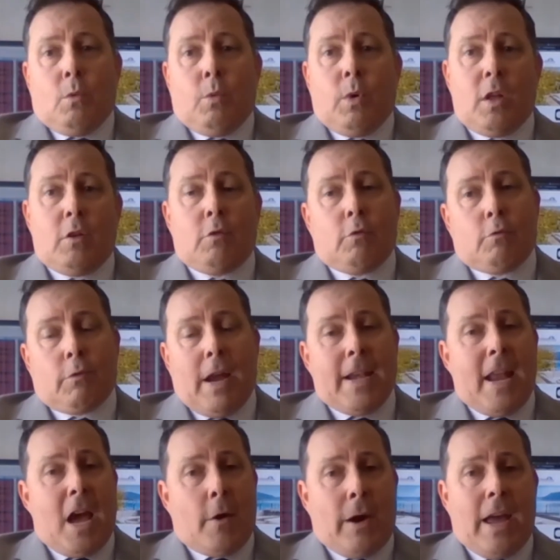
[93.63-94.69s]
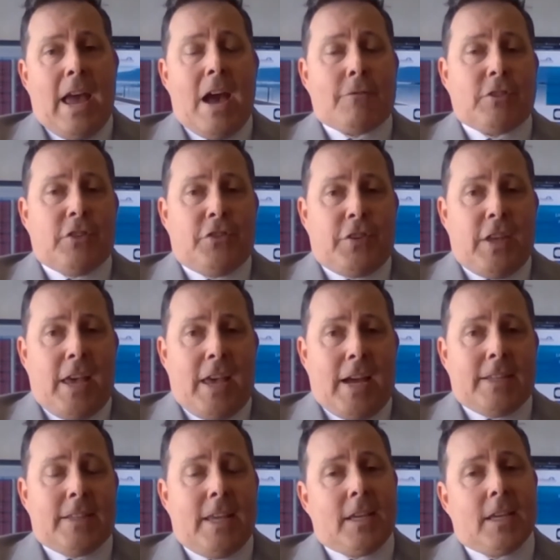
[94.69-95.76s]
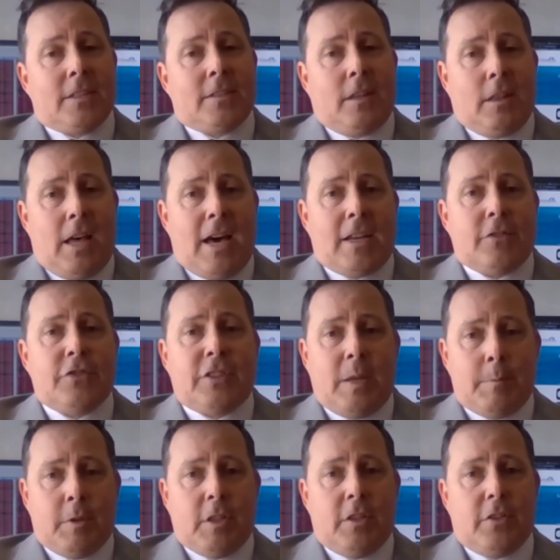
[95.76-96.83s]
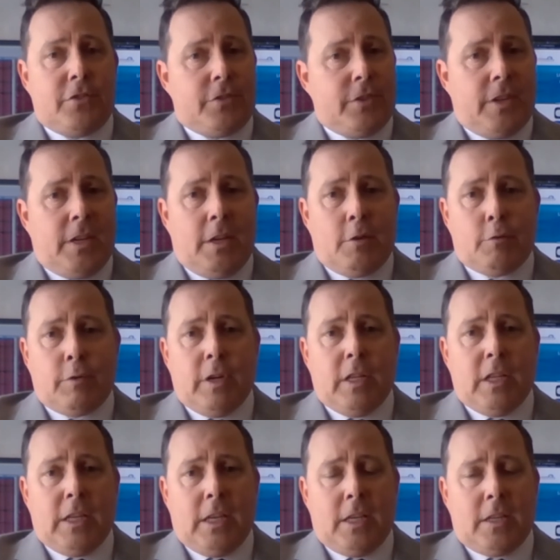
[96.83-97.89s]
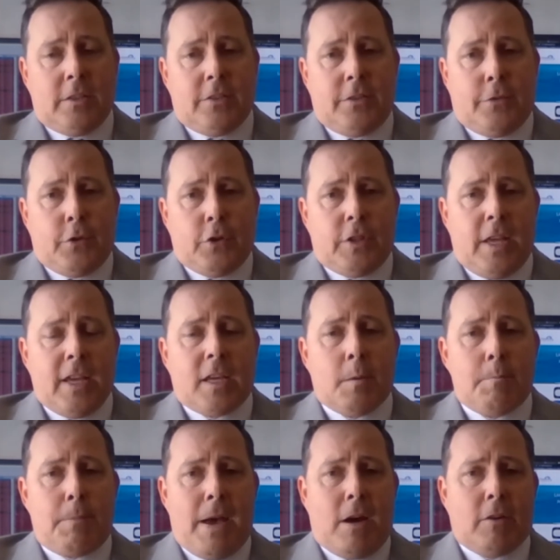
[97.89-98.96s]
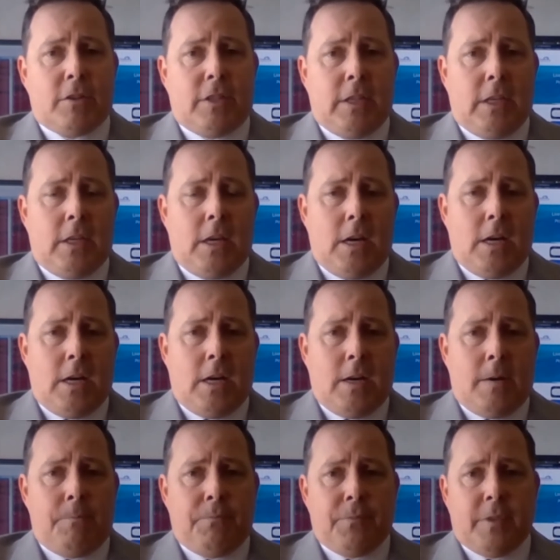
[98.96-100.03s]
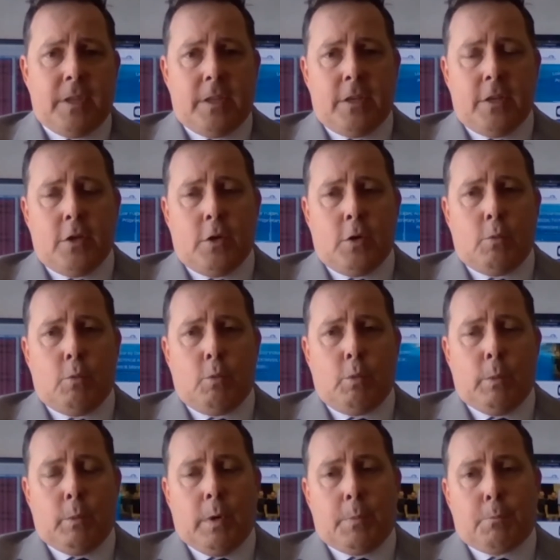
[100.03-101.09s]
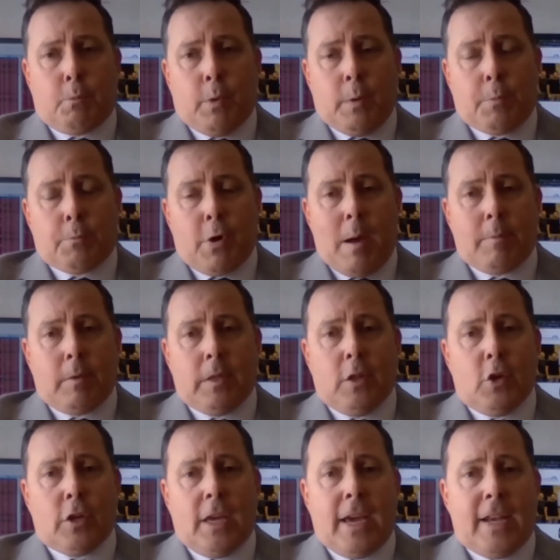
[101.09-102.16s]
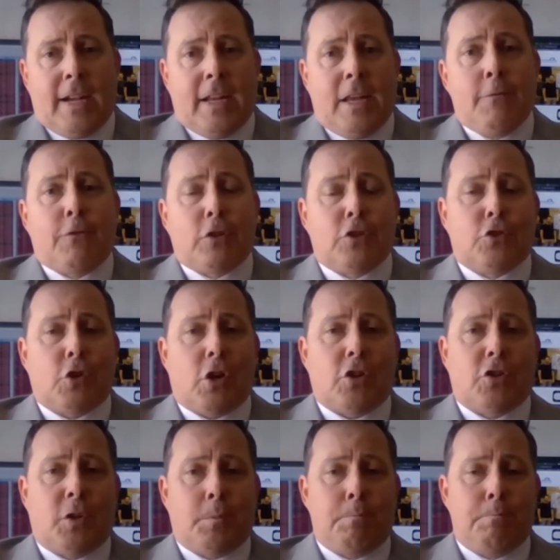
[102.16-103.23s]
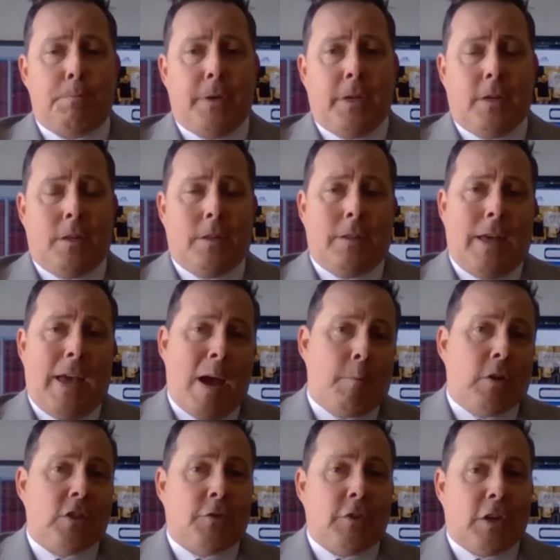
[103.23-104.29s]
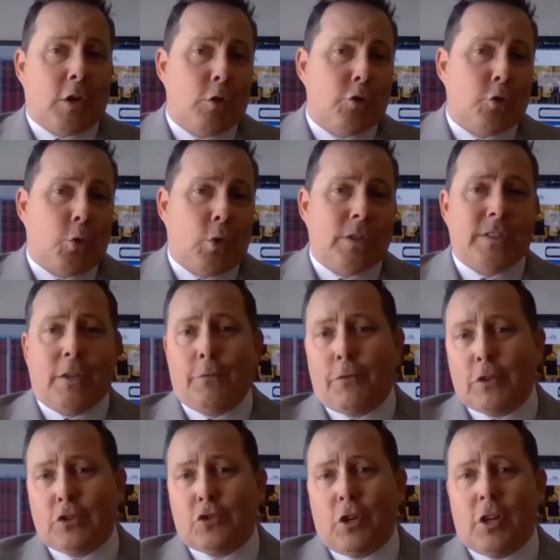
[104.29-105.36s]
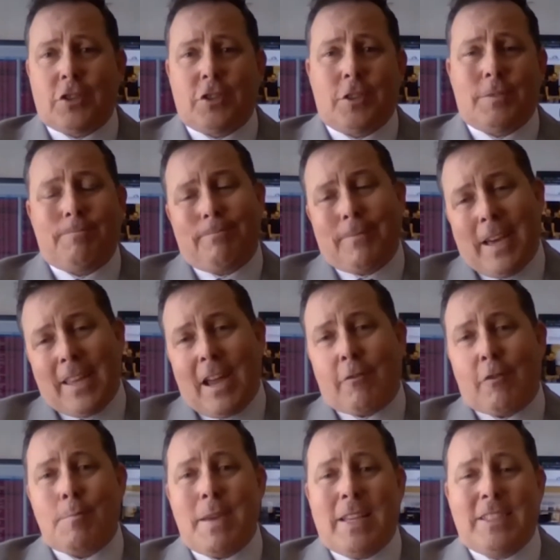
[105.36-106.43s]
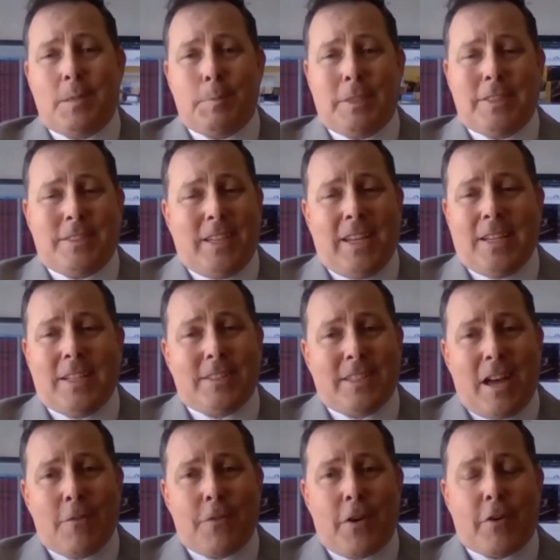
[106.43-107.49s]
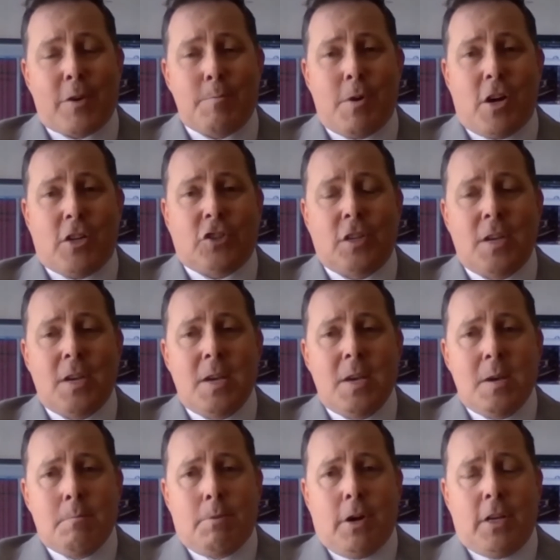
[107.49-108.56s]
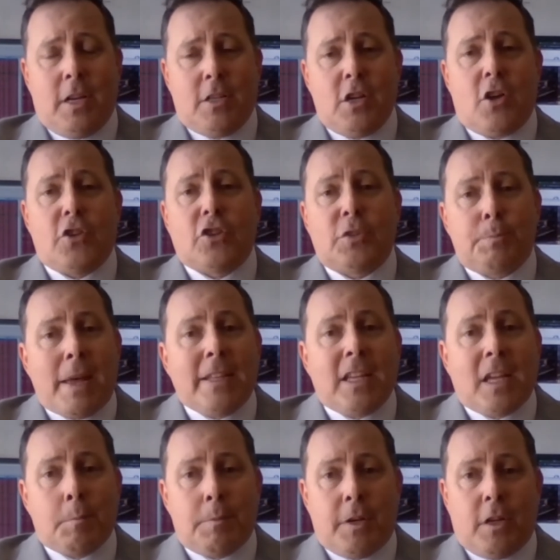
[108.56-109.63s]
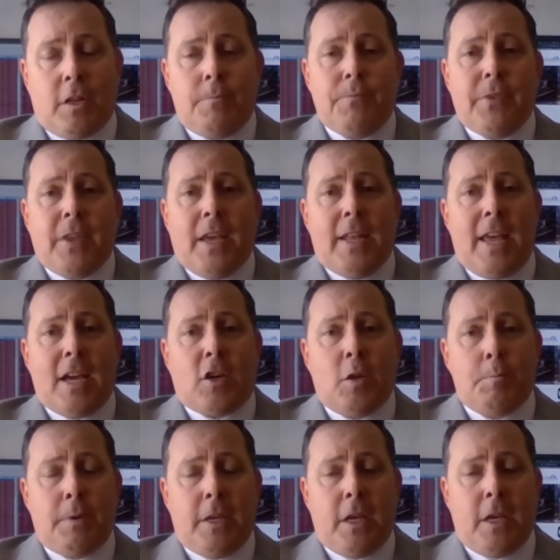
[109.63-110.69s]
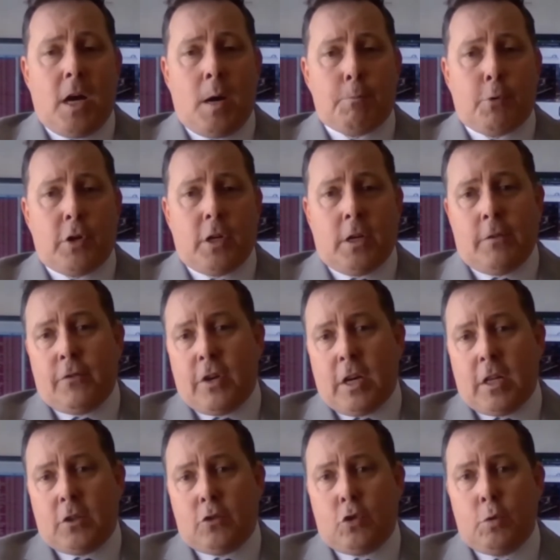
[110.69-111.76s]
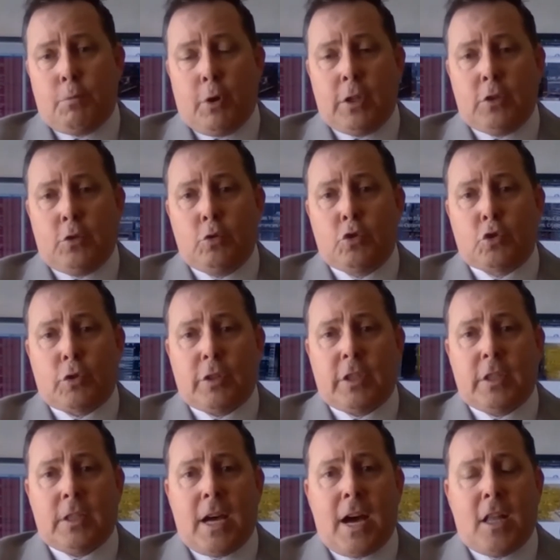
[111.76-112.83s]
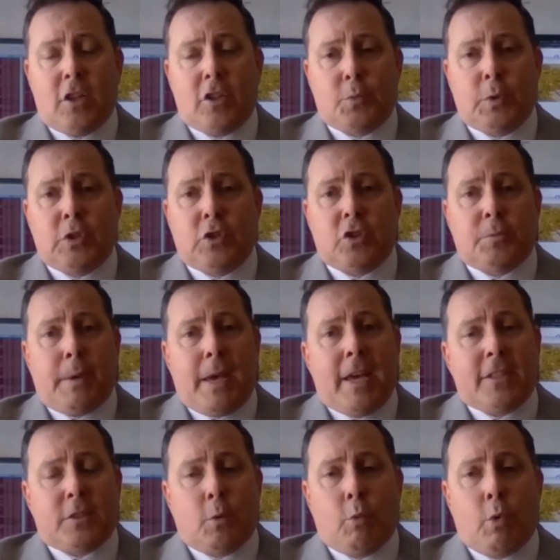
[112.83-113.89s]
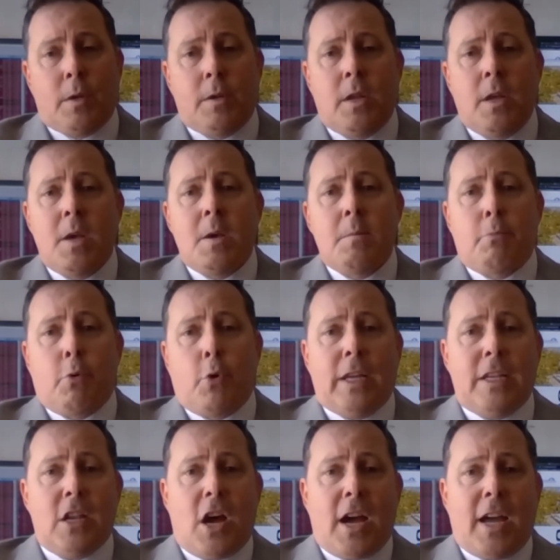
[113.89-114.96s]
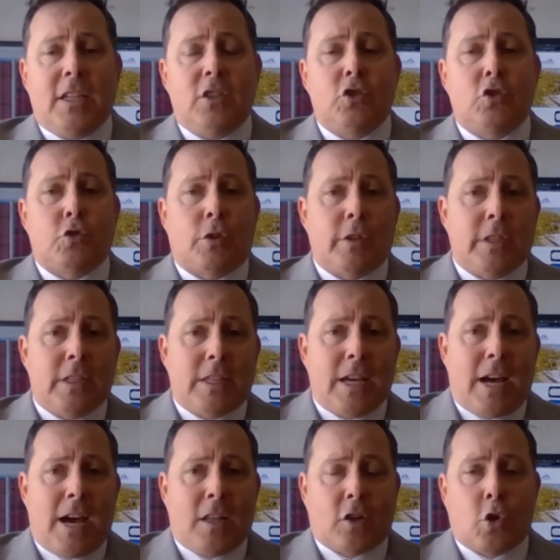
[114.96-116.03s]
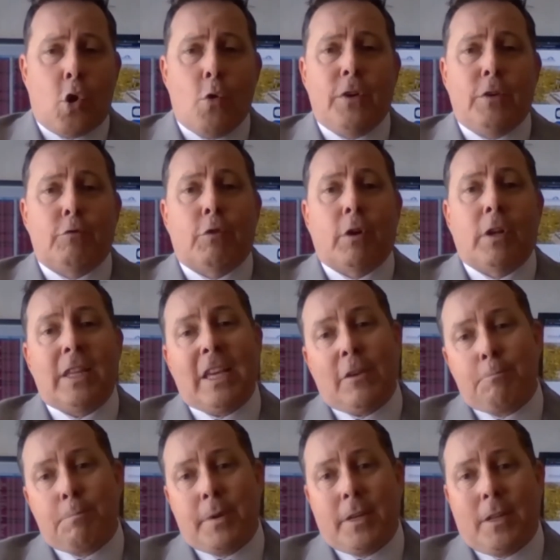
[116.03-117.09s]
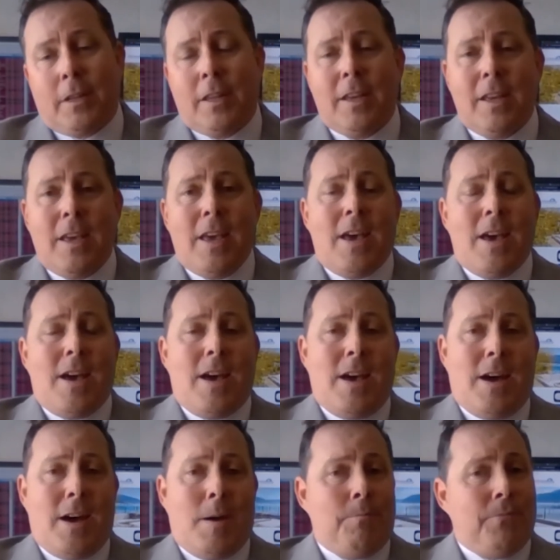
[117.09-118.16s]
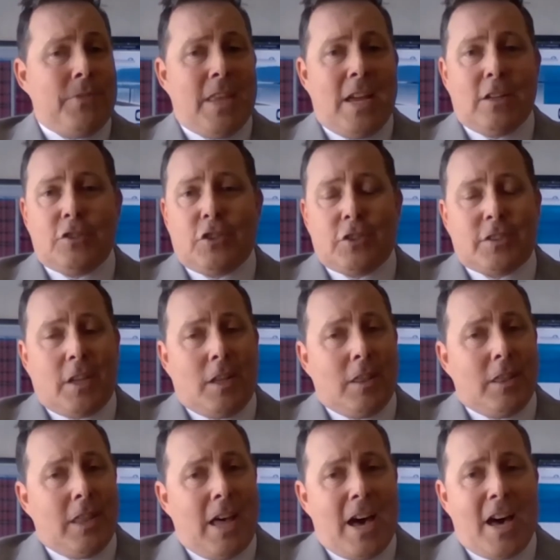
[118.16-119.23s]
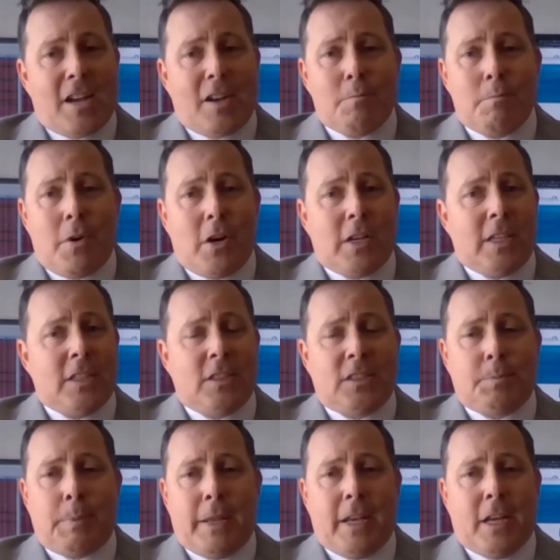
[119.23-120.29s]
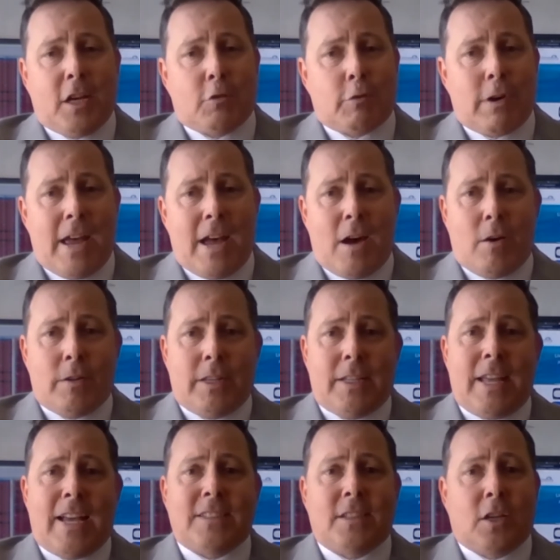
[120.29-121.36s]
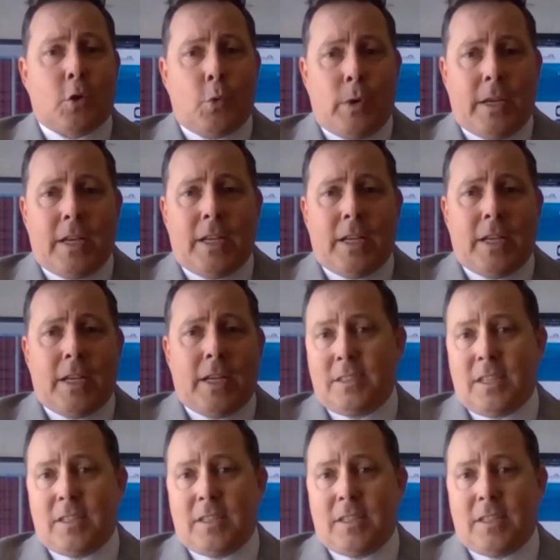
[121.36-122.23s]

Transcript: Well, right now, I have to say, I think it's a lot of stimulus. It really is. If you think about the, um, you know, we're, we're probably looking at an infrastructure bill. How much of it goes towards infrastructure? Uh, that remains to be seen. It's not very much but another spending bill, and that could be upward of uh, $2.2 trillion. We just passed a $1.9 trillion COVID relief bill. Um, there's just a lot of money spinning around, and that's liquidity in the